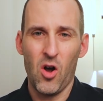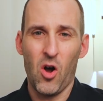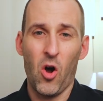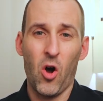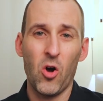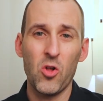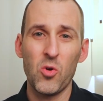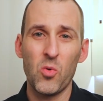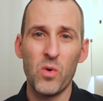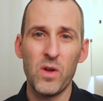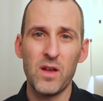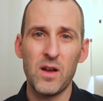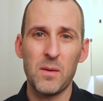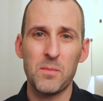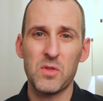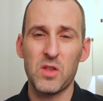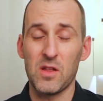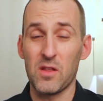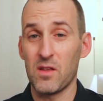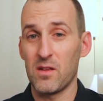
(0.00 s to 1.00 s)
all the way
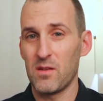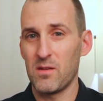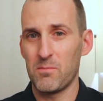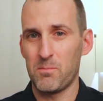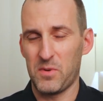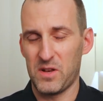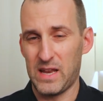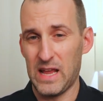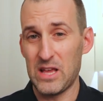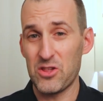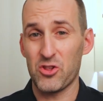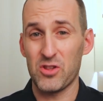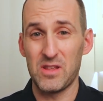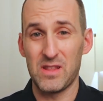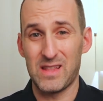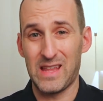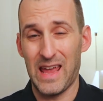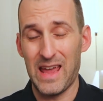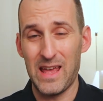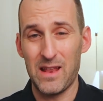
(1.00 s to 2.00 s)
up to
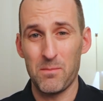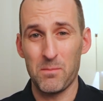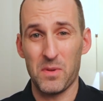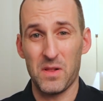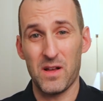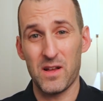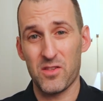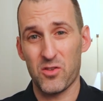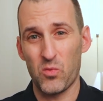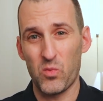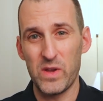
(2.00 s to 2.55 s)
potentially 10 plus